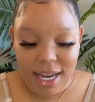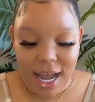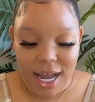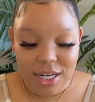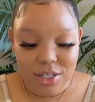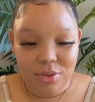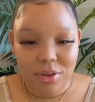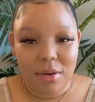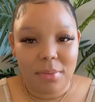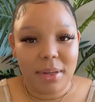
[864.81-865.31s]
I
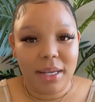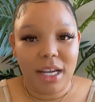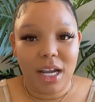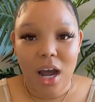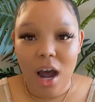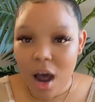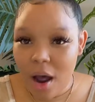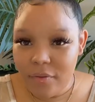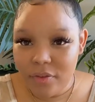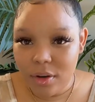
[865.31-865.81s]
just want to be
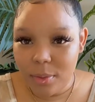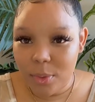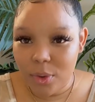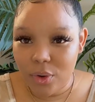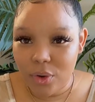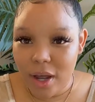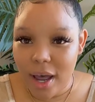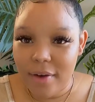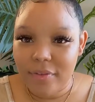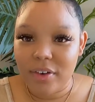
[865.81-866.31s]

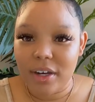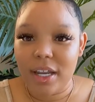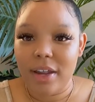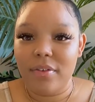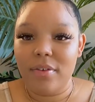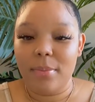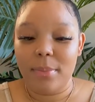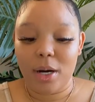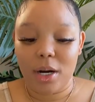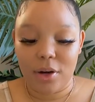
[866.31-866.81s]
comfortable after
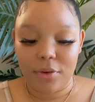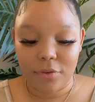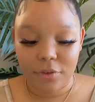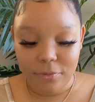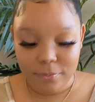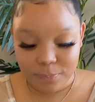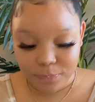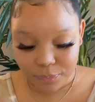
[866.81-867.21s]
giving birth.